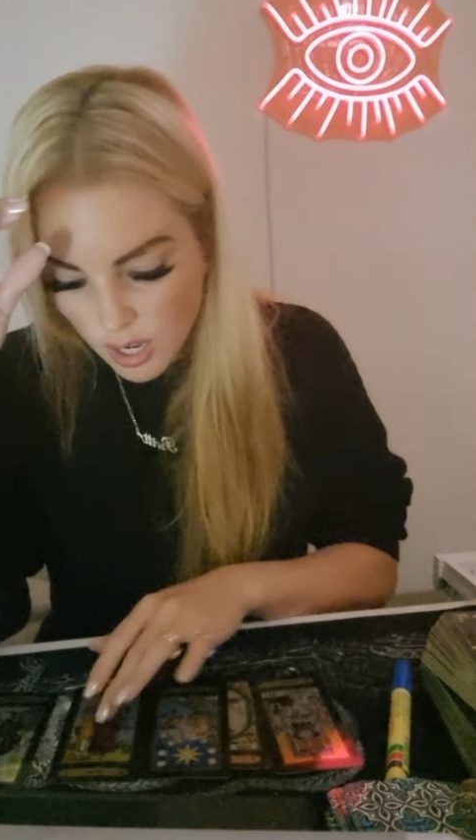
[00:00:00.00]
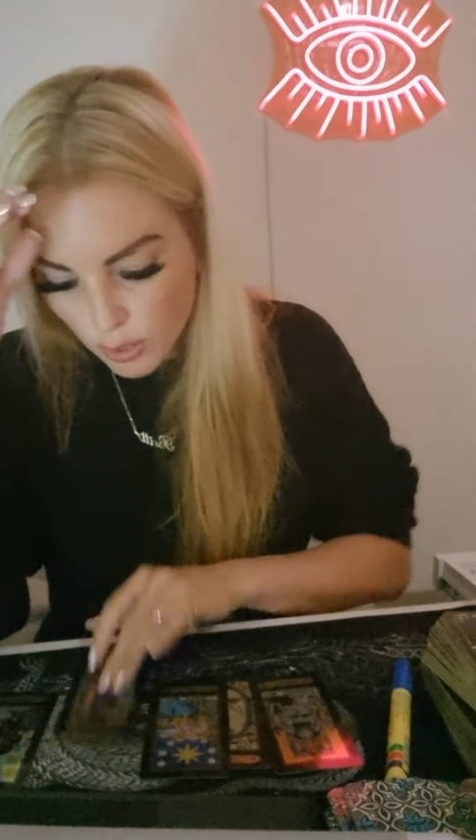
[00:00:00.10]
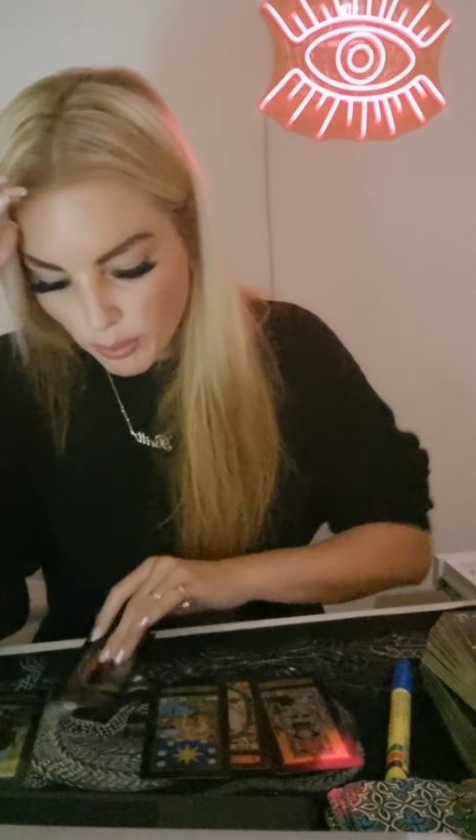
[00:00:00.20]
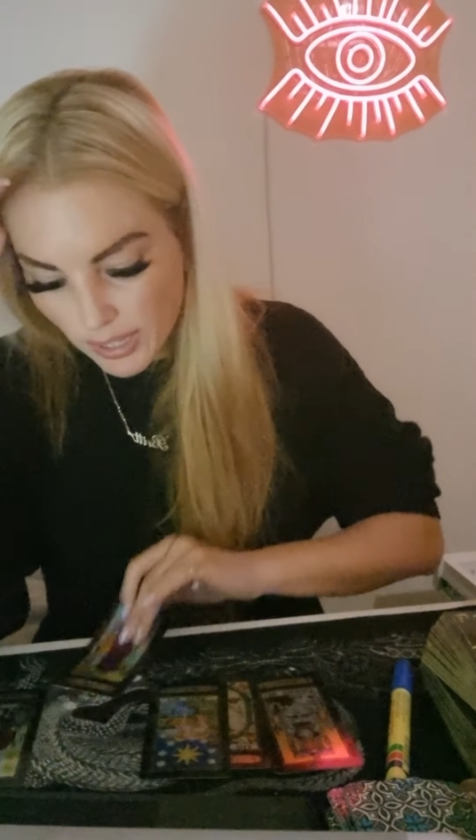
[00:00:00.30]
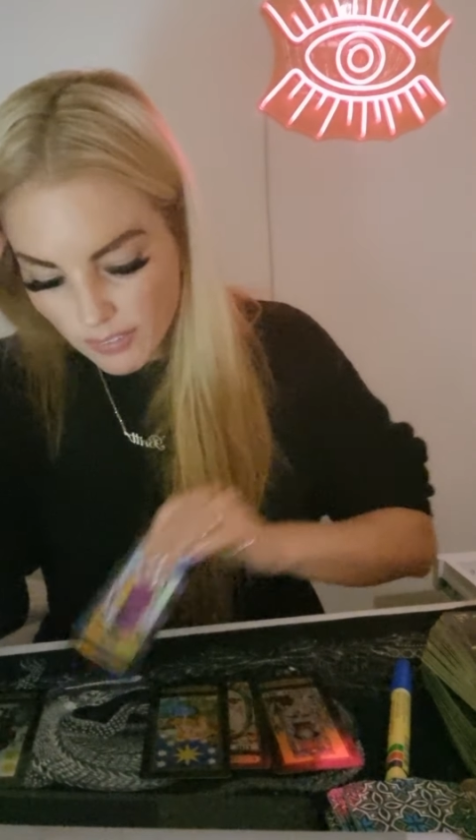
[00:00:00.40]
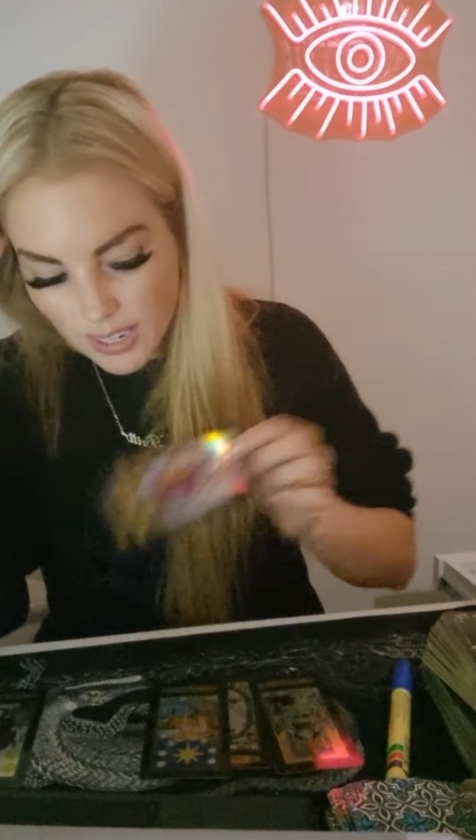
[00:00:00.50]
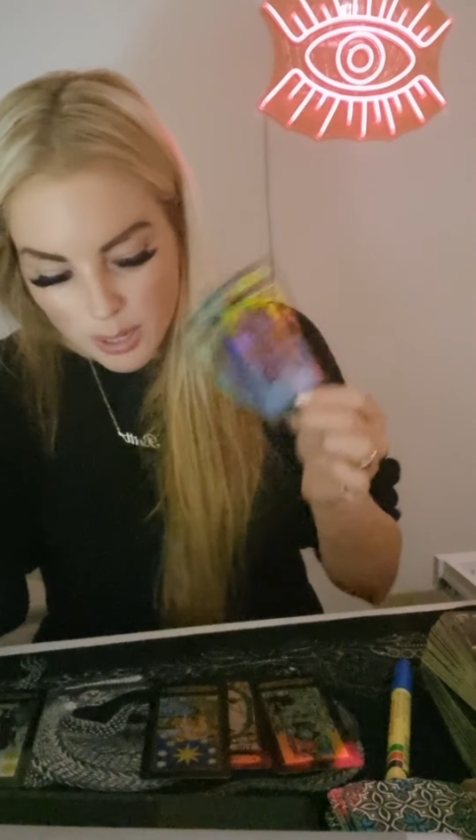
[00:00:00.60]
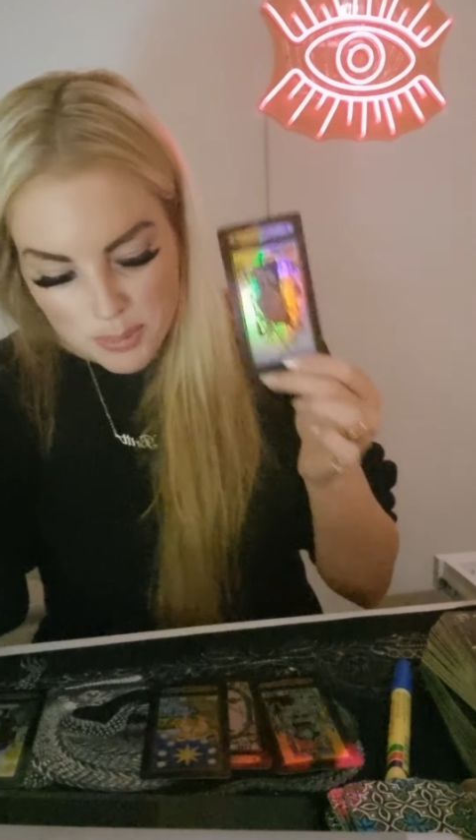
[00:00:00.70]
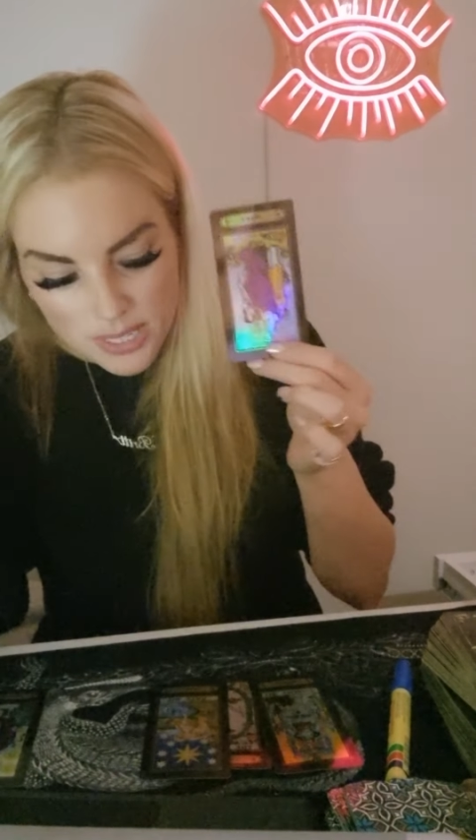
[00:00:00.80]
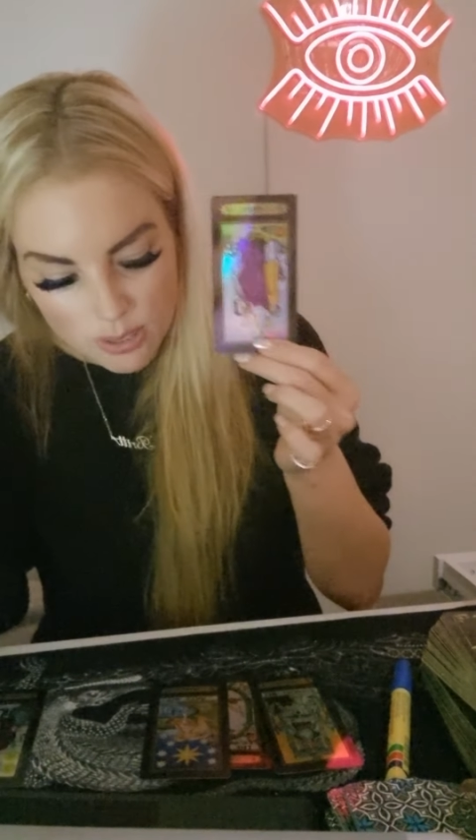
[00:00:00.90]
three of
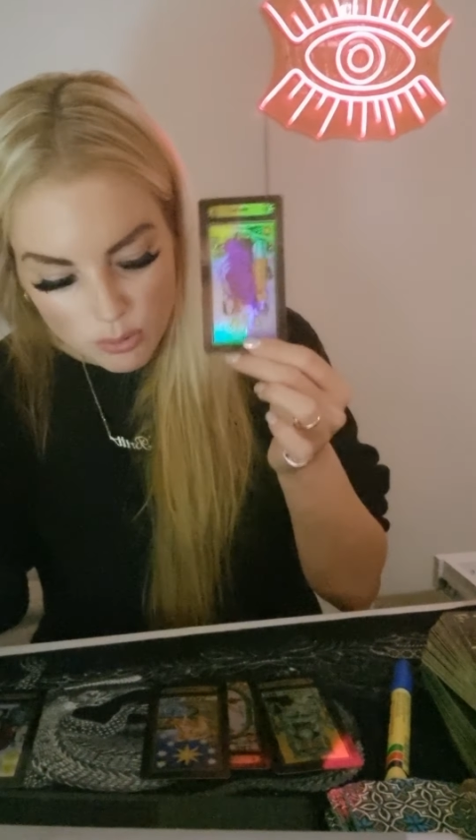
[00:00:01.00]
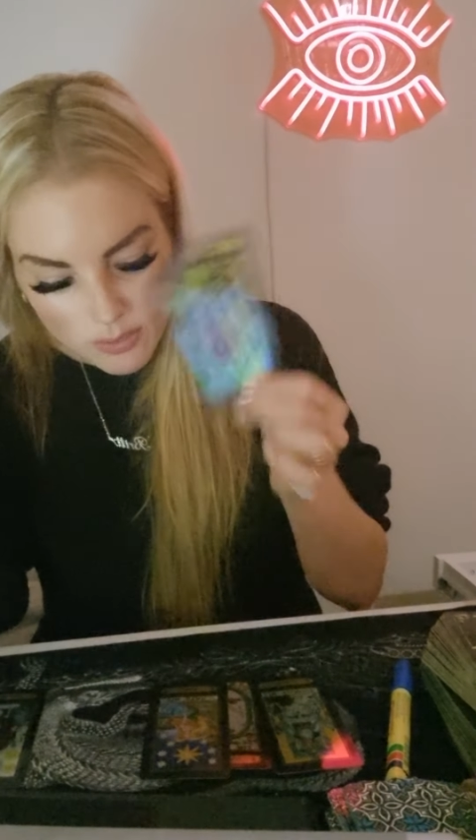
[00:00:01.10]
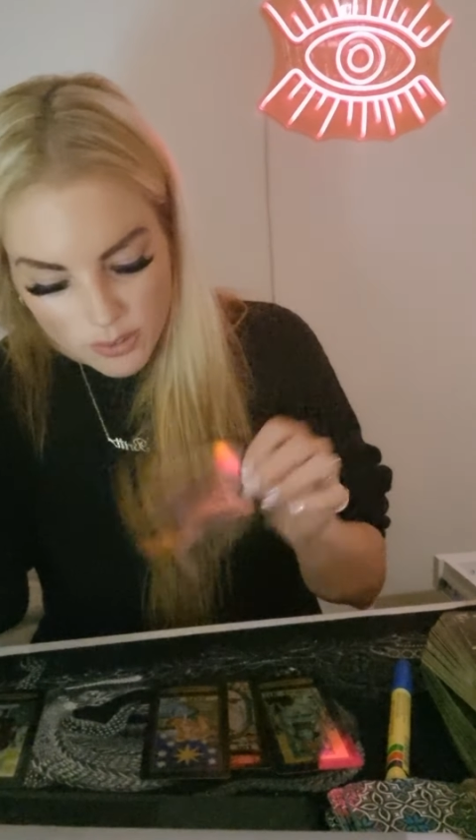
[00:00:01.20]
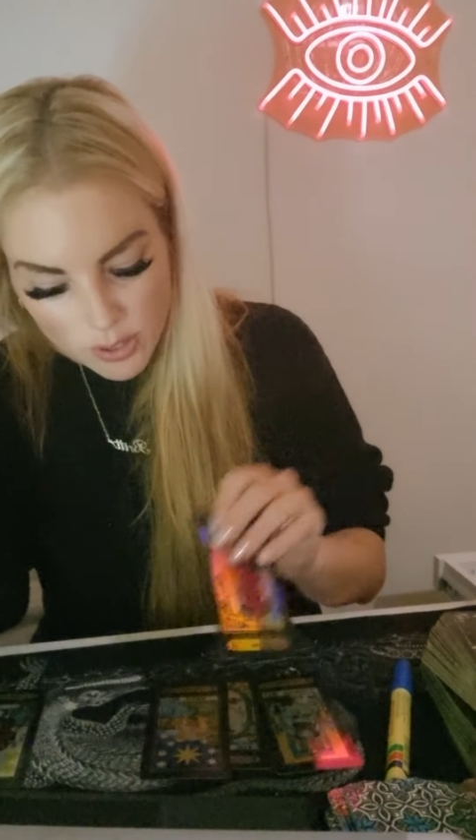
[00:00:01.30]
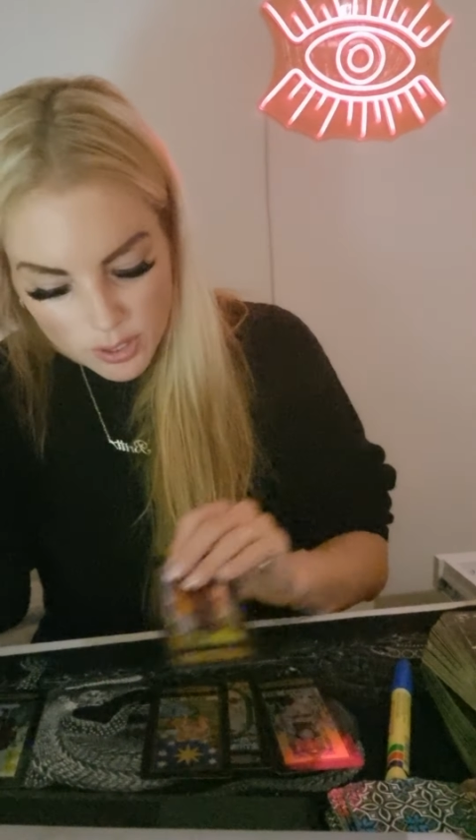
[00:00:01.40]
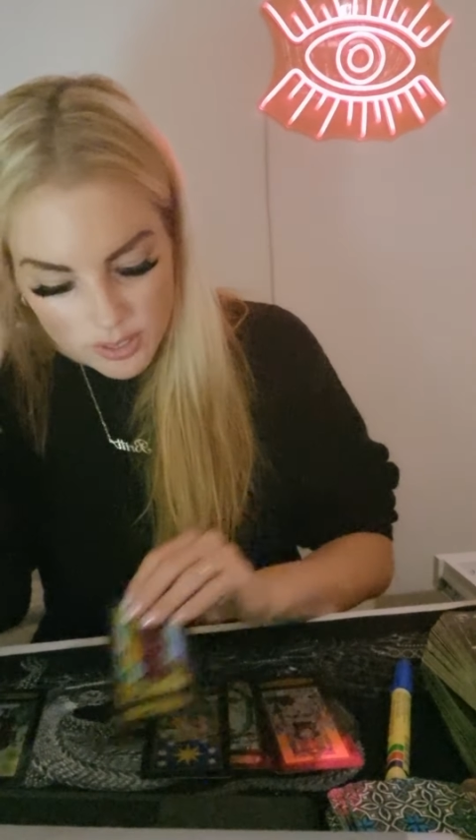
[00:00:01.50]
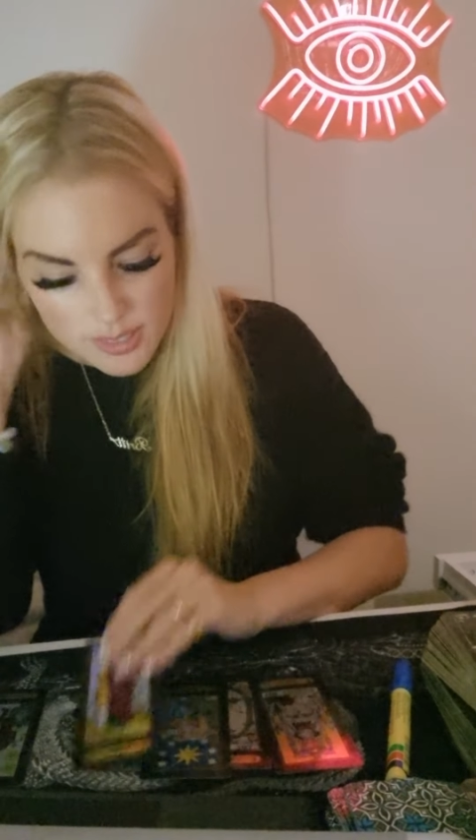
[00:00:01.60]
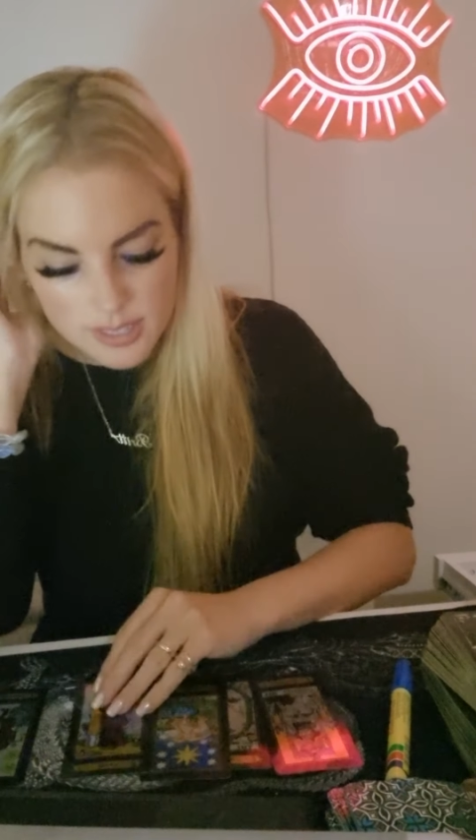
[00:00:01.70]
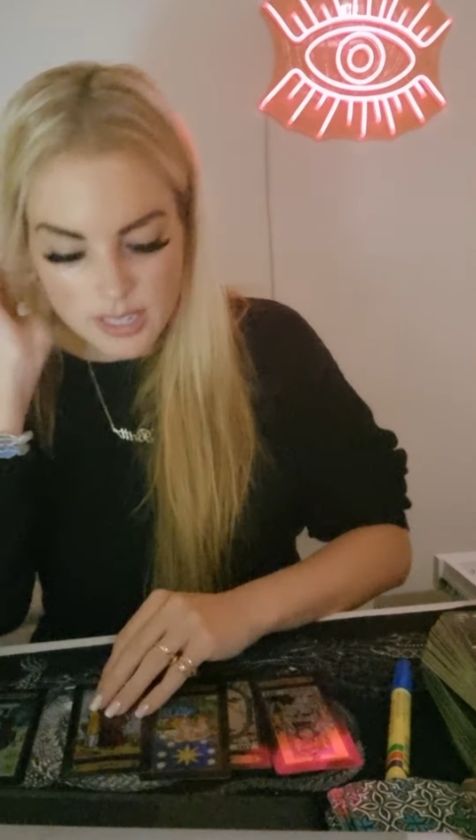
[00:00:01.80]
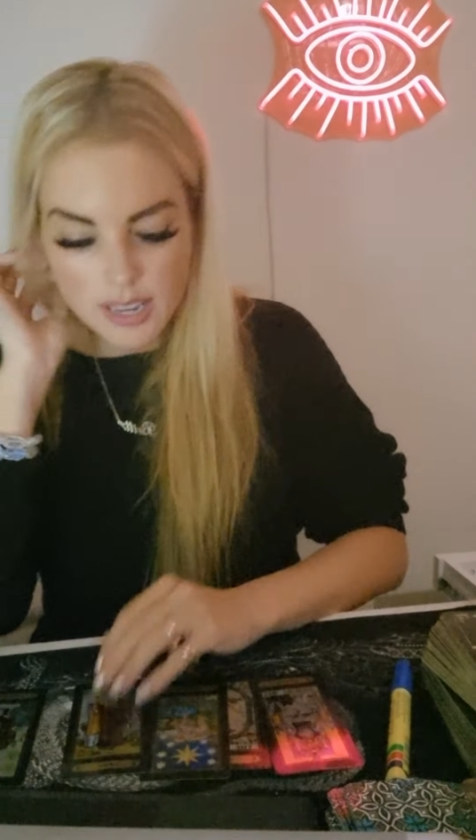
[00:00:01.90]
cups in the
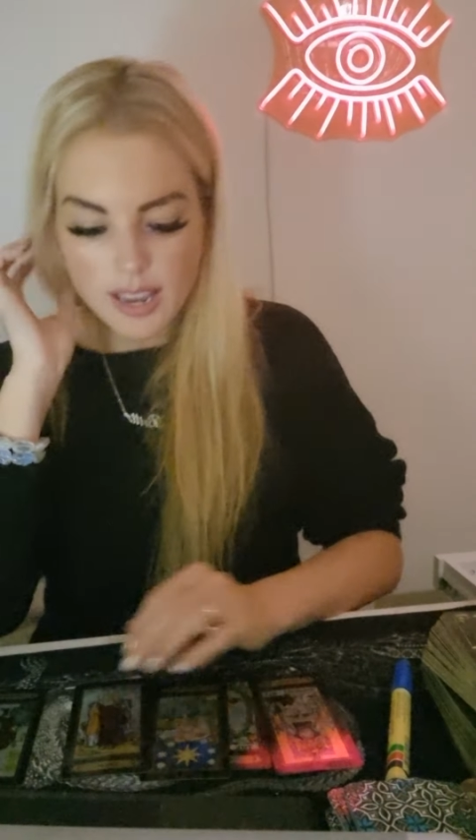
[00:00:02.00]
reverse,